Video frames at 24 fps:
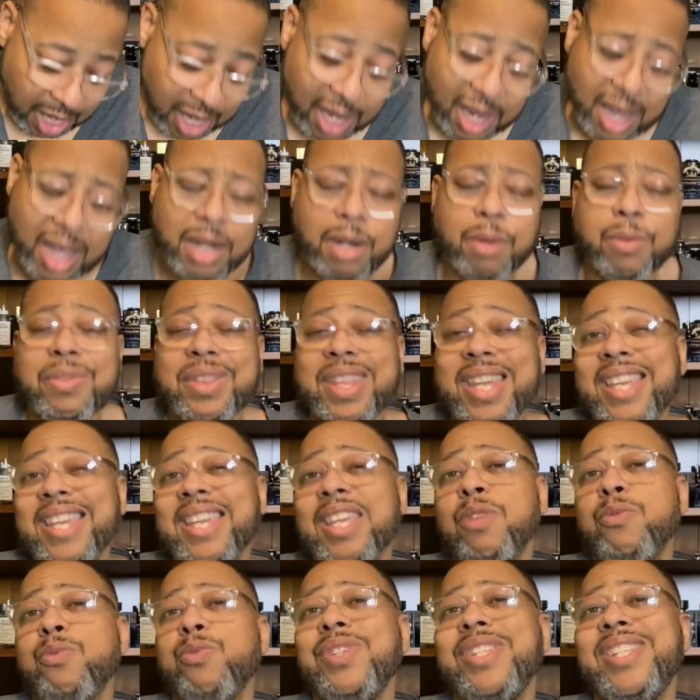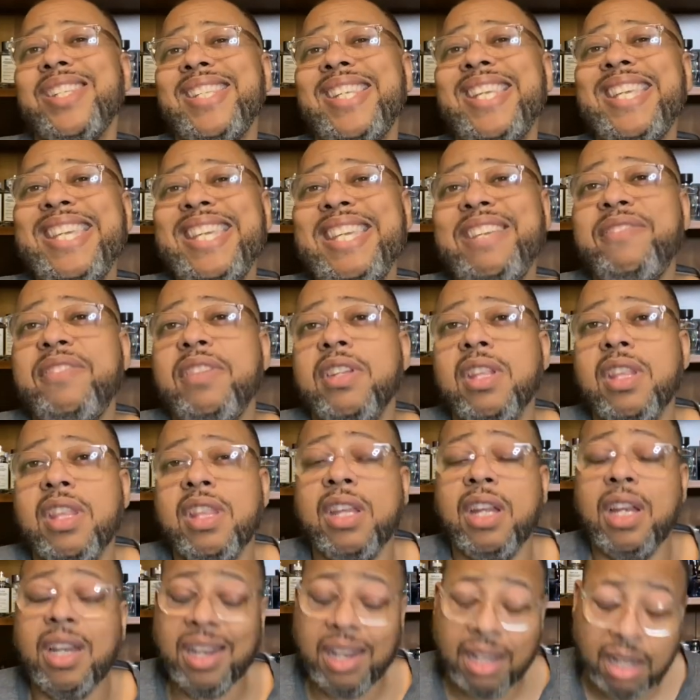I don't think it received
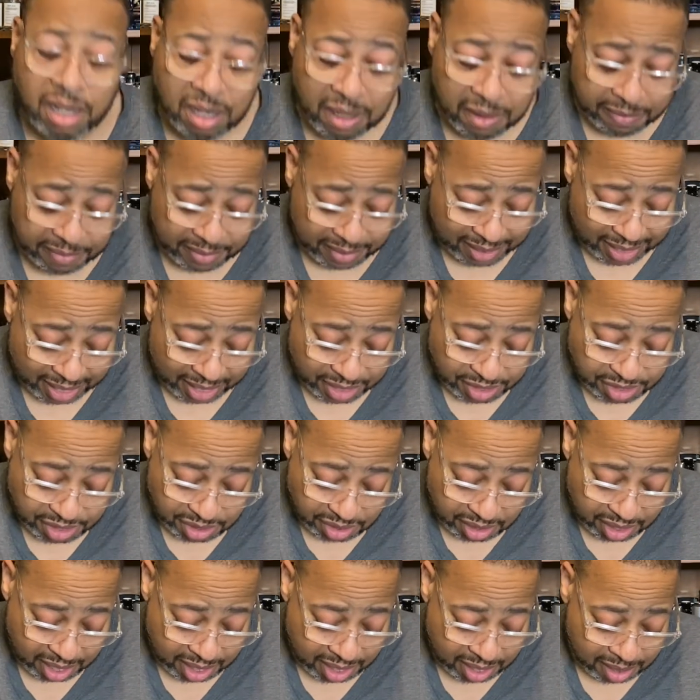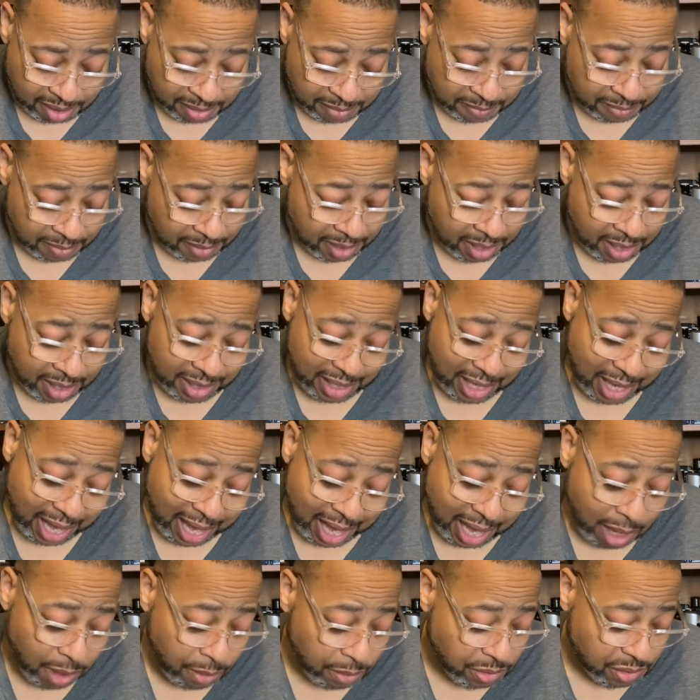the love that it should have. The
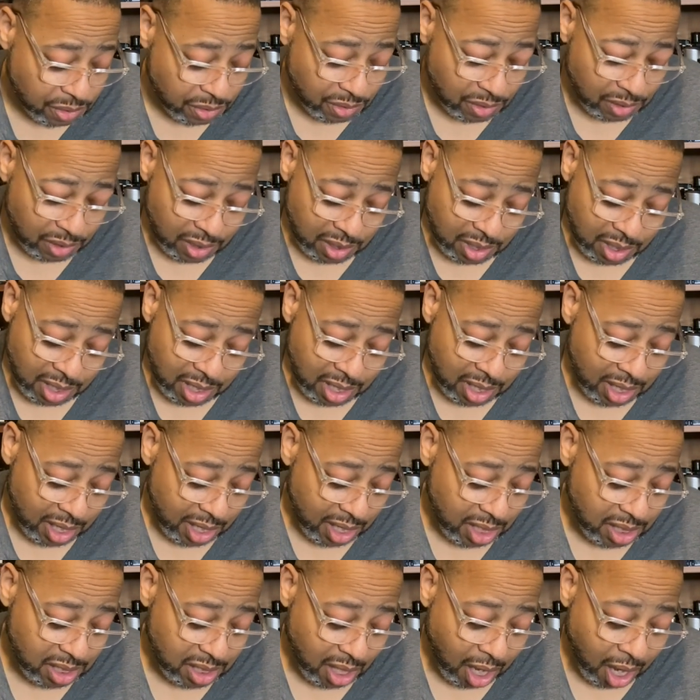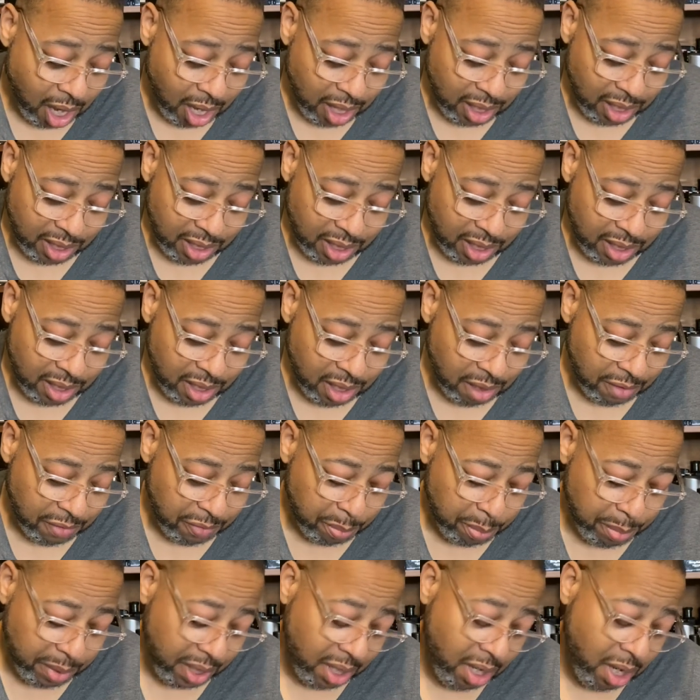house is oddly
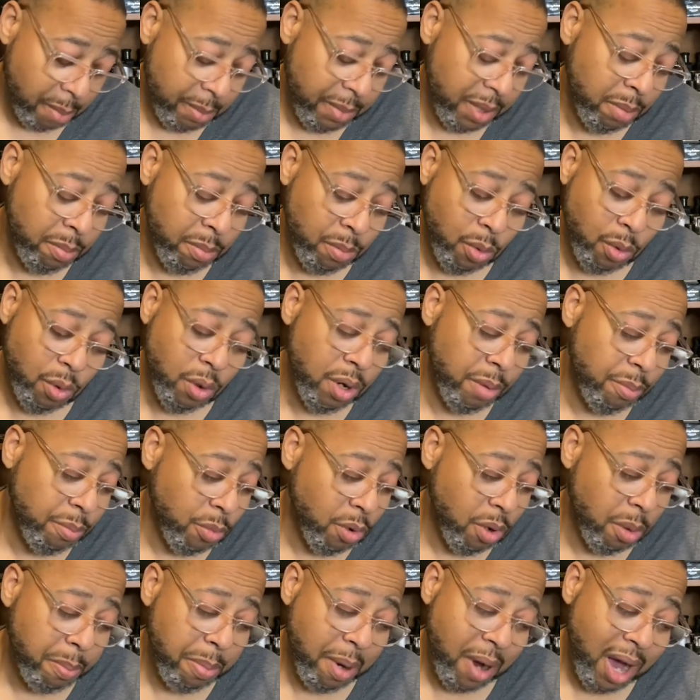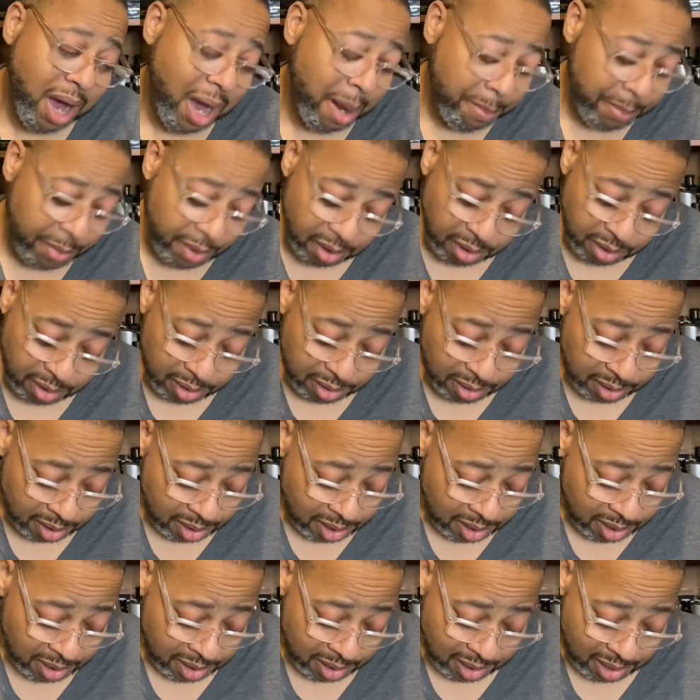enough becoming more and more popular.
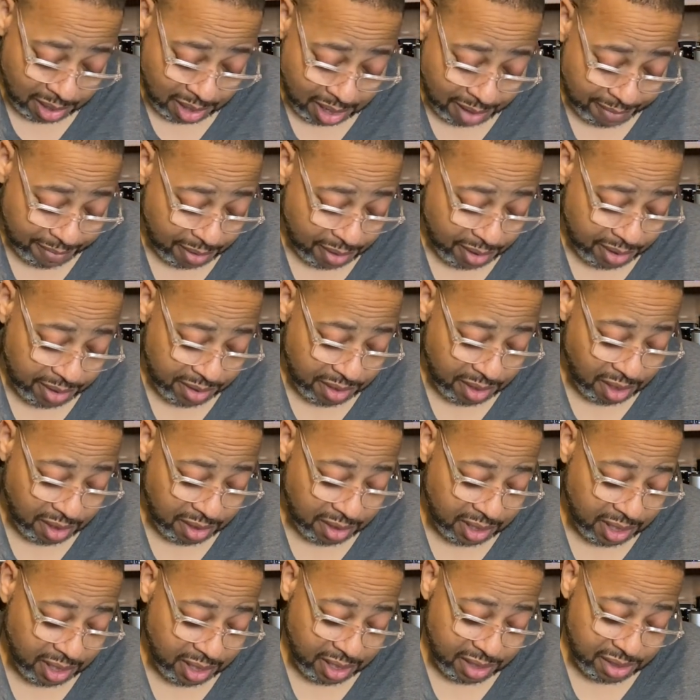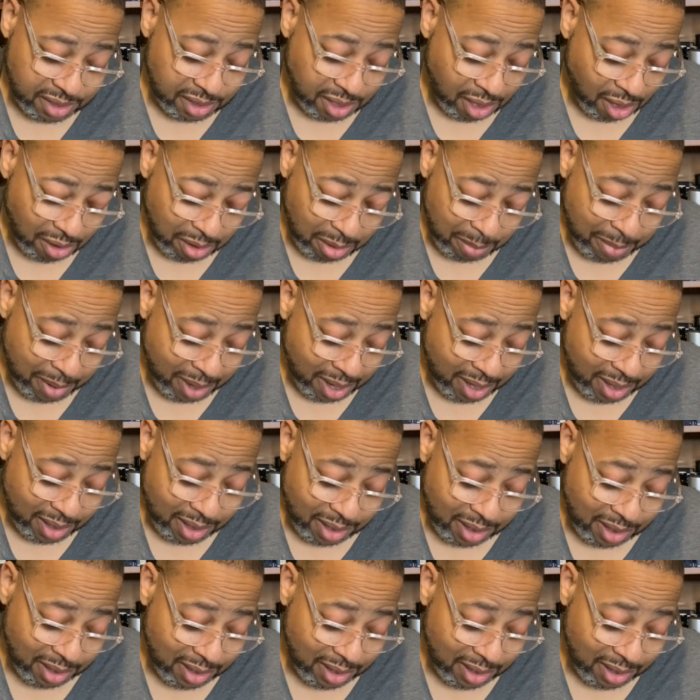I've heard young kids talk about it.